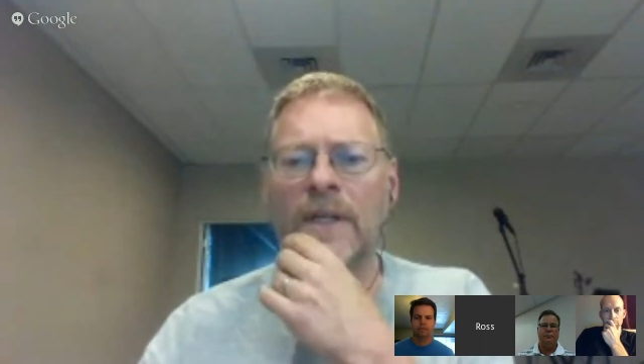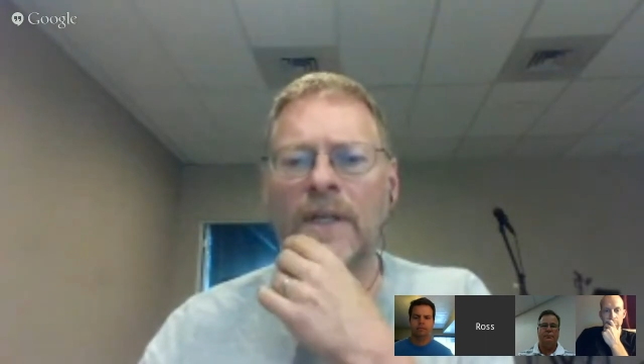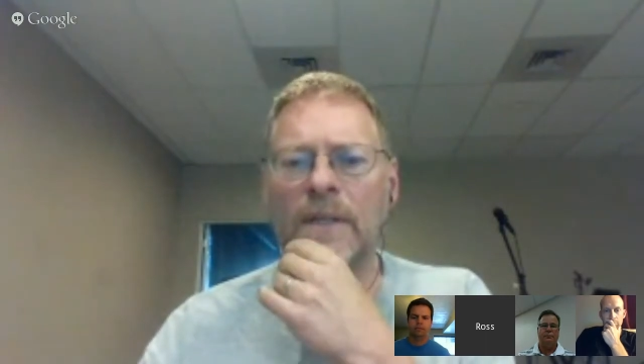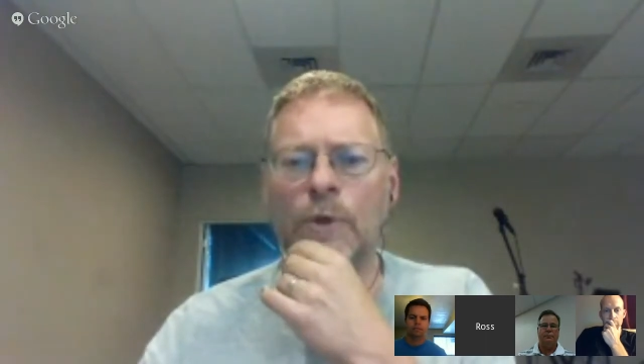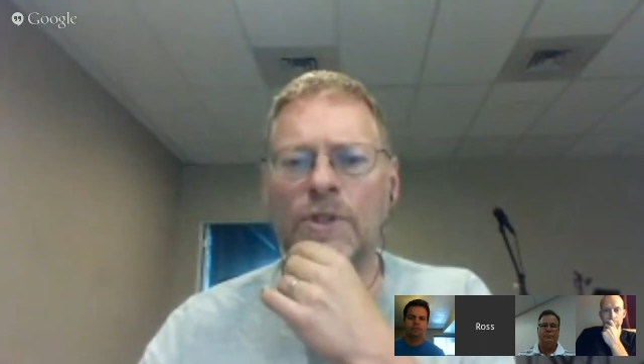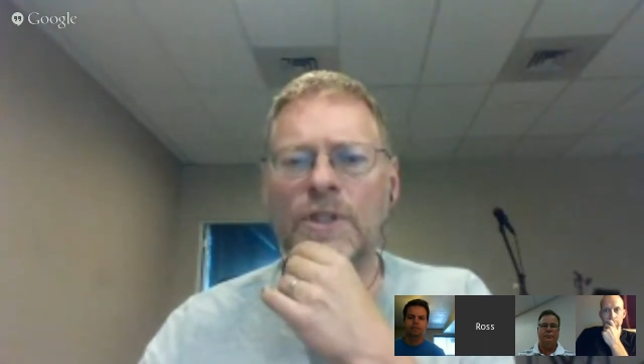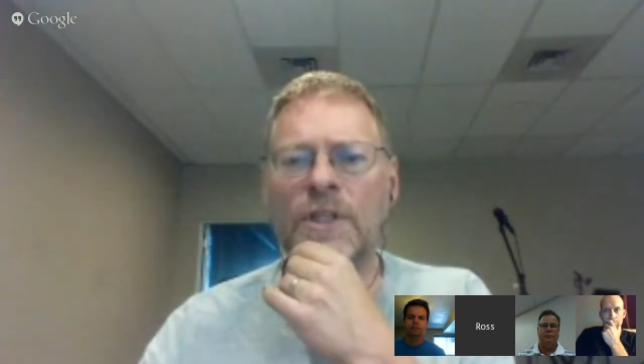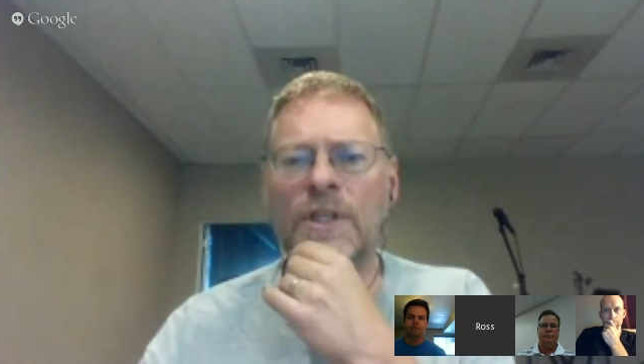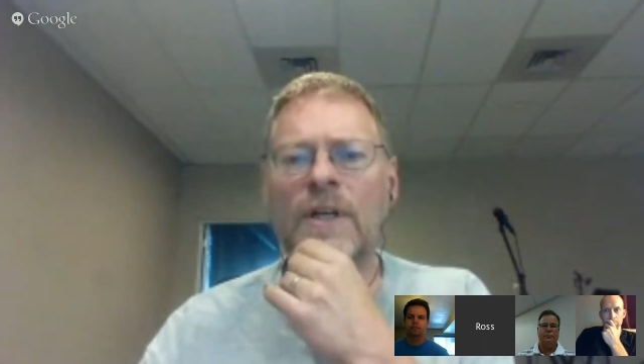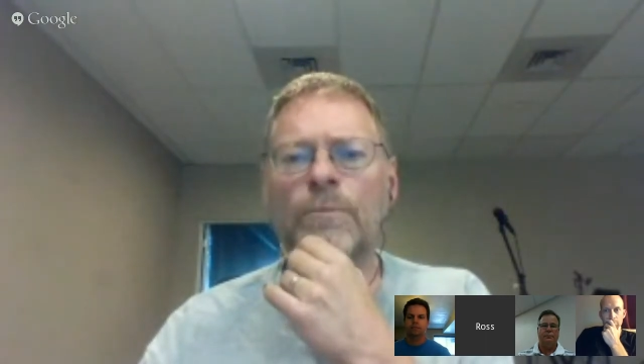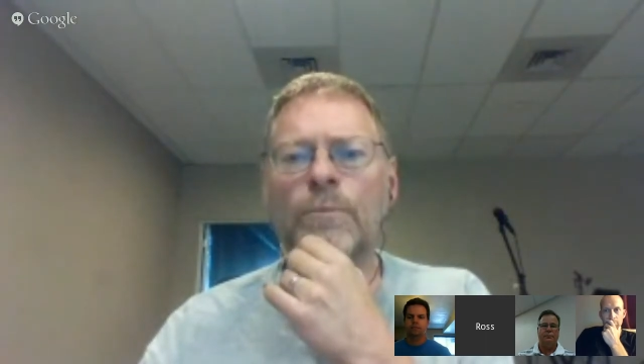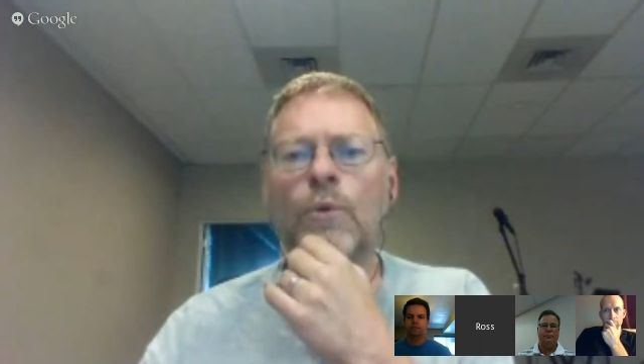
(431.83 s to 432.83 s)
most
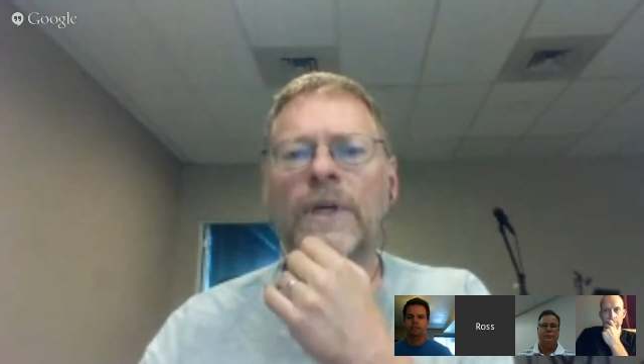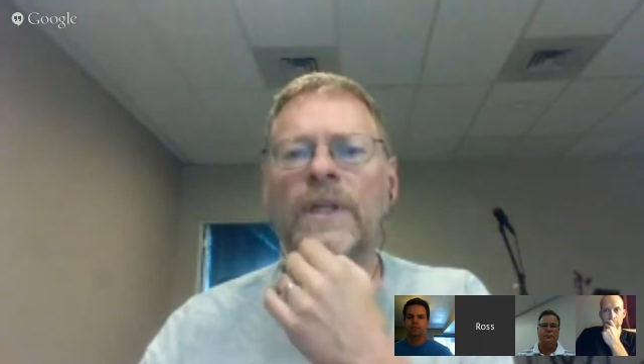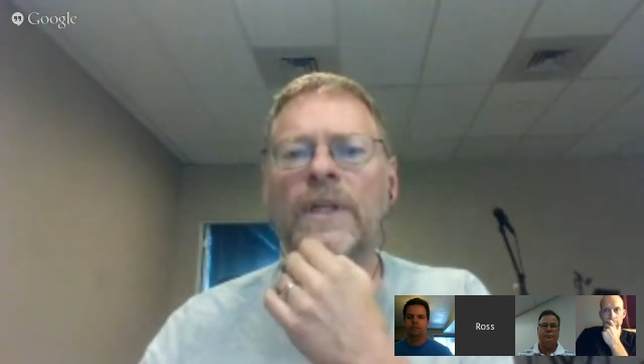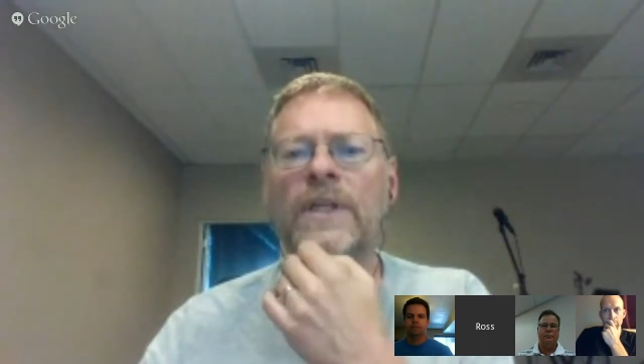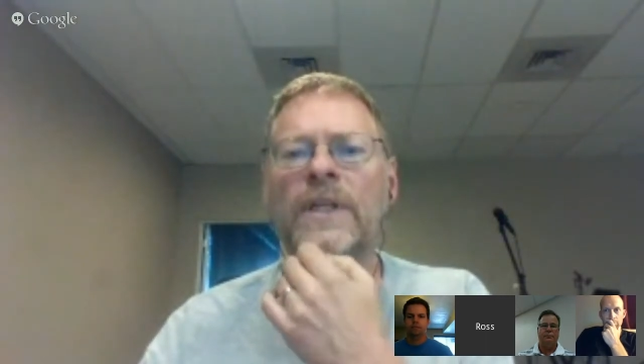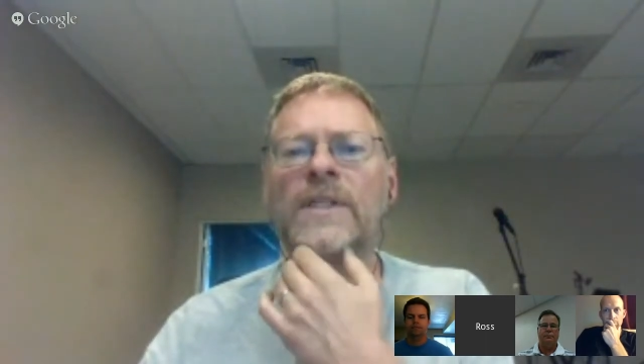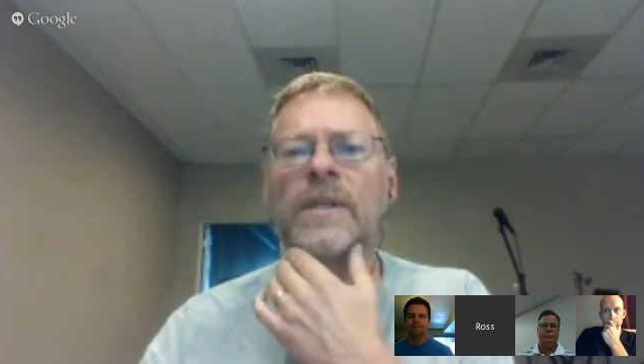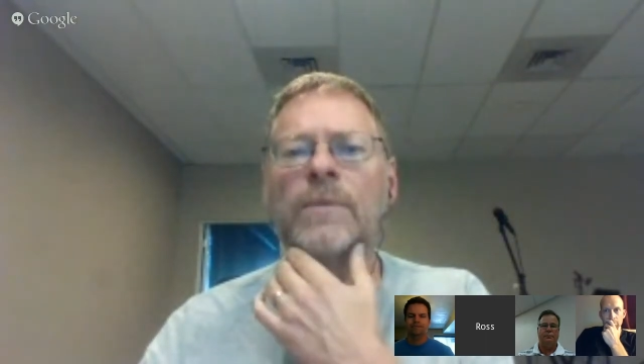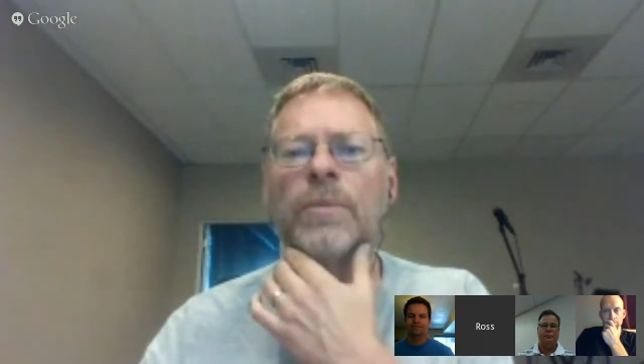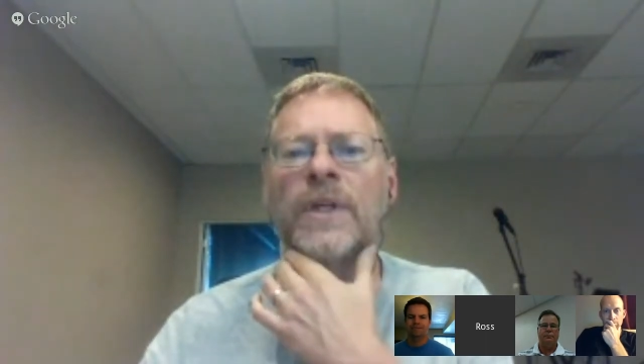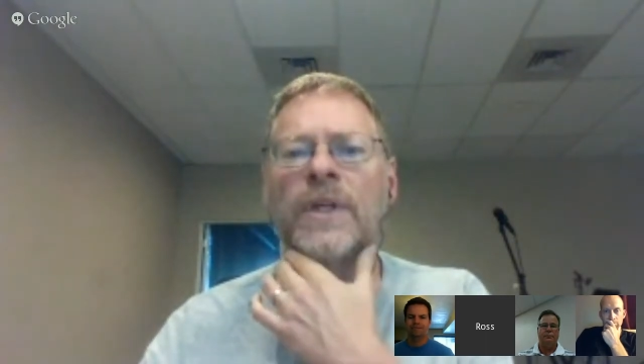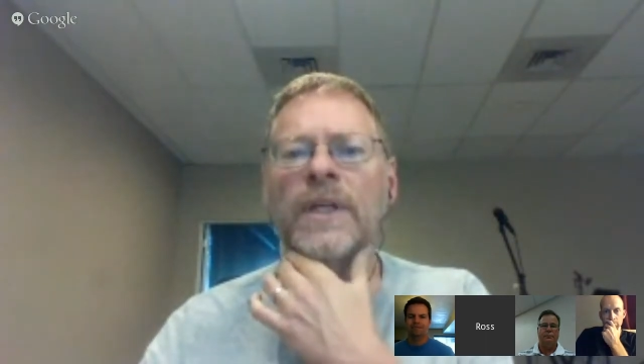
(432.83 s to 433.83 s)
generic point is
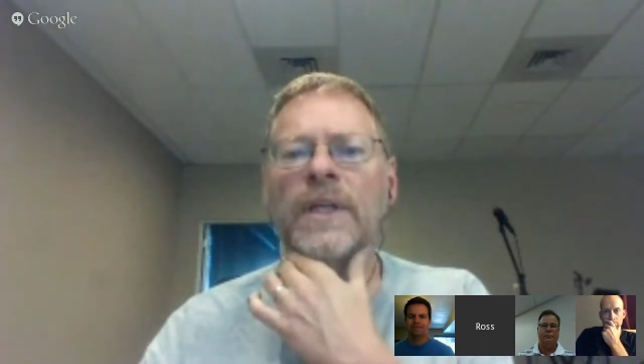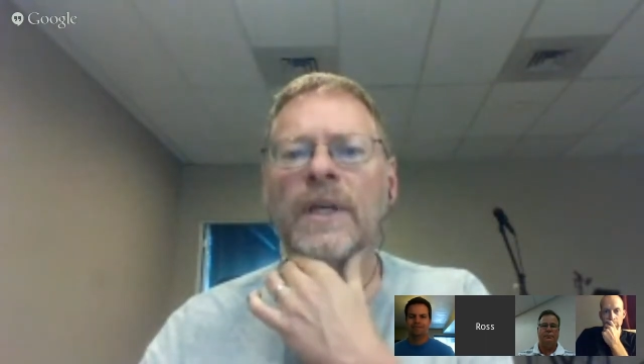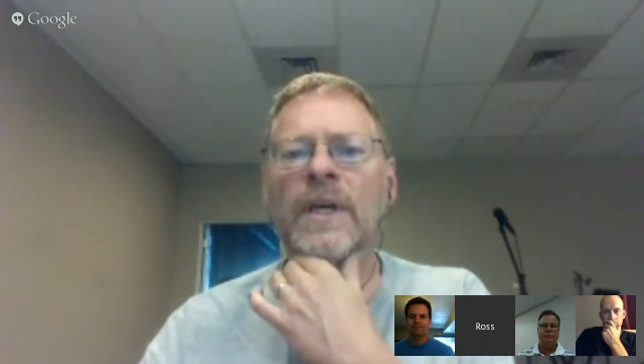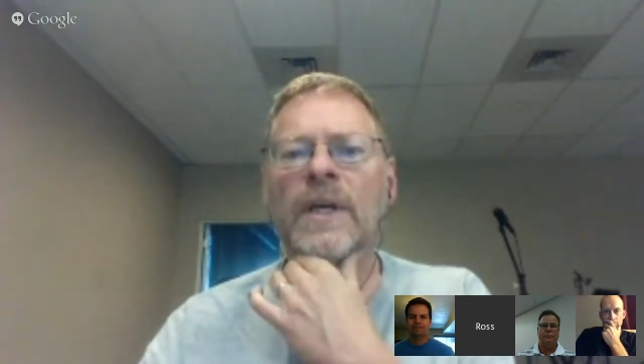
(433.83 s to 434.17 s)
simply